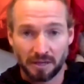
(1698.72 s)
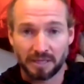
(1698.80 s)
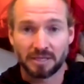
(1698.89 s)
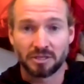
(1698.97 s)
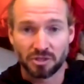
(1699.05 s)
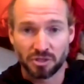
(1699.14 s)
that
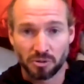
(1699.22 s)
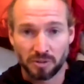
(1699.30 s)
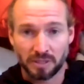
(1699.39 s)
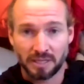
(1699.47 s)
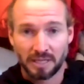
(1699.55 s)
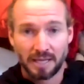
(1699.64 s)
I can
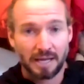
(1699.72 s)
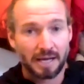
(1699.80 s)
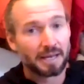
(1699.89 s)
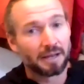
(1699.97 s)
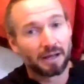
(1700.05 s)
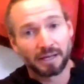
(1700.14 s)
do it.
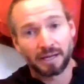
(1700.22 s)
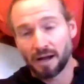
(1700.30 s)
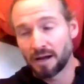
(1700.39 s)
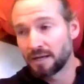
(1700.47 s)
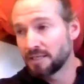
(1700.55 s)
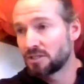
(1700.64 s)
And
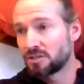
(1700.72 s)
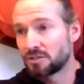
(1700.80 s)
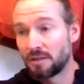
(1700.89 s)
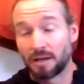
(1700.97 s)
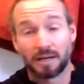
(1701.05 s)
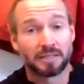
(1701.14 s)
I
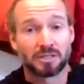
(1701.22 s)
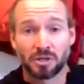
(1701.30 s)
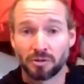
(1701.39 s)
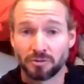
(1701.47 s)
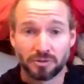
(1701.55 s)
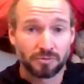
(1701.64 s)

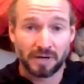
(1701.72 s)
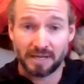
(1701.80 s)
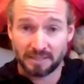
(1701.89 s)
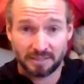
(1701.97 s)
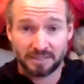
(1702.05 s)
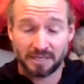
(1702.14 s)
don't do,
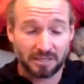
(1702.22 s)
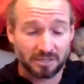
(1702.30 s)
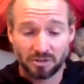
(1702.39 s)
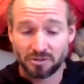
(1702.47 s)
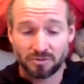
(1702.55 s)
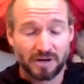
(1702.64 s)
as I said, I
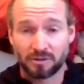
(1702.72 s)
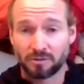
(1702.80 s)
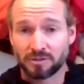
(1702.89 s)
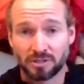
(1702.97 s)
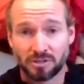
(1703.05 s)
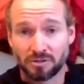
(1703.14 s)
don't do
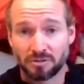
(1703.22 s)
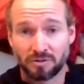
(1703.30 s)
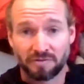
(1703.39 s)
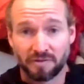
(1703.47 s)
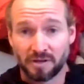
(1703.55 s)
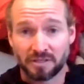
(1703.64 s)
records. I don't
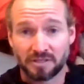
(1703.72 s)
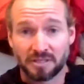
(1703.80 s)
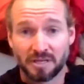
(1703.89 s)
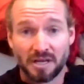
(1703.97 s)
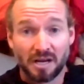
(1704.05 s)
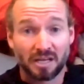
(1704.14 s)
do
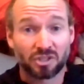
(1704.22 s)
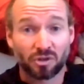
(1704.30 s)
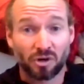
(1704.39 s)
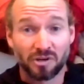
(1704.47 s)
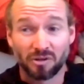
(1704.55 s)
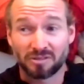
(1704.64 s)
firsts. I
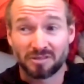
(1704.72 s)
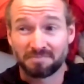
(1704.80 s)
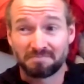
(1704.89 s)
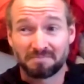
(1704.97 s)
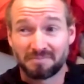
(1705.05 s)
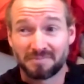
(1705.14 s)
try not
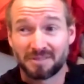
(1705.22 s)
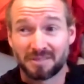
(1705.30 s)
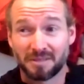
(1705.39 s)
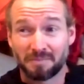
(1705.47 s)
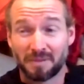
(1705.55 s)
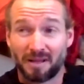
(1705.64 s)
to
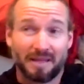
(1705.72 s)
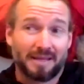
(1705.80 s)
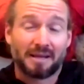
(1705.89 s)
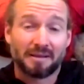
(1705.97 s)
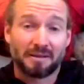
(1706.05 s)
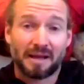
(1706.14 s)

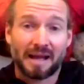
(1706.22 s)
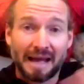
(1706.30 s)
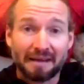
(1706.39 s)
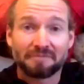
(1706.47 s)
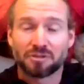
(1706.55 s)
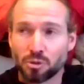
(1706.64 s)
I
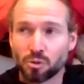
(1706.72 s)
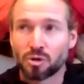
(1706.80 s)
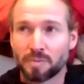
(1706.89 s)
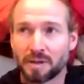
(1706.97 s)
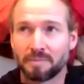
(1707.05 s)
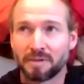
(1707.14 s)
have to
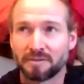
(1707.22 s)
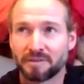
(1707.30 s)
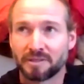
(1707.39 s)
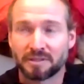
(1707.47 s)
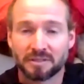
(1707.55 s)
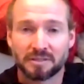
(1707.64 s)
talk about my
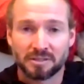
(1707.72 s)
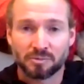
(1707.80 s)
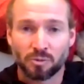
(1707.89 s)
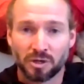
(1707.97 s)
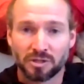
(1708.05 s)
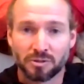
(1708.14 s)
adventures because
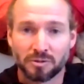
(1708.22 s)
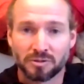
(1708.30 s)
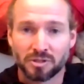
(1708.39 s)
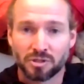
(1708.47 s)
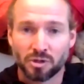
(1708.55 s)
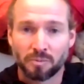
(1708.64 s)
it's what I do
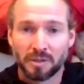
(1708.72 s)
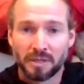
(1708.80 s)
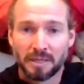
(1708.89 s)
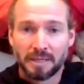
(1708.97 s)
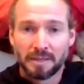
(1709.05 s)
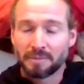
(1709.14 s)
as a job,
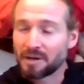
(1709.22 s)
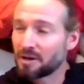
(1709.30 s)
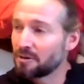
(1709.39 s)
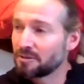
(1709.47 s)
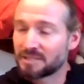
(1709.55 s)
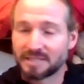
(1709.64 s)
but
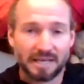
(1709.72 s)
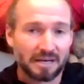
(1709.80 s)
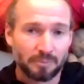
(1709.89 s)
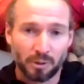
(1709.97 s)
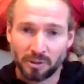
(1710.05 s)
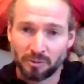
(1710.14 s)
I don't
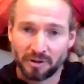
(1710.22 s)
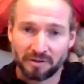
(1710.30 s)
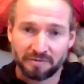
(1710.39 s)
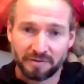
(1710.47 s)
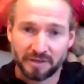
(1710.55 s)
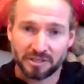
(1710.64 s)
celebrate when
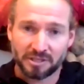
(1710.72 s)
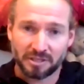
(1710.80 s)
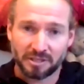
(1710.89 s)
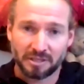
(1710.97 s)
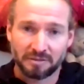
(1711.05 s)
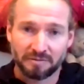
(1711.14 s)
I
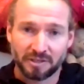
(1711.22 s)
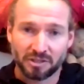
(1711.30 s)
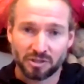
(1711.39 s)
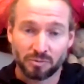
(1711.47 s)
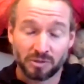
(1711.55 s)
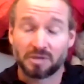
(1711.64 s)
finish an
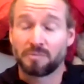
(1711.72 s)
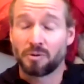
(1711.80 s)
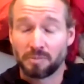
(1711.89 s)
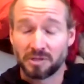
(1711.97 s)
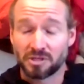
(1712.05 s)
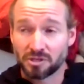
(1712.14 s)
adventure, which I
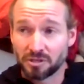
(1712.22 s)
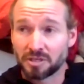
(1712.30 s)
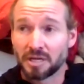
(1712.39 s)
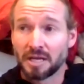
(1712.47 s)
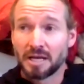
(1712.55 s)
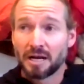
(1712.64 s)
probably
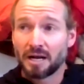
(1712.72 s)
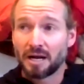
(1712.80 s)
should.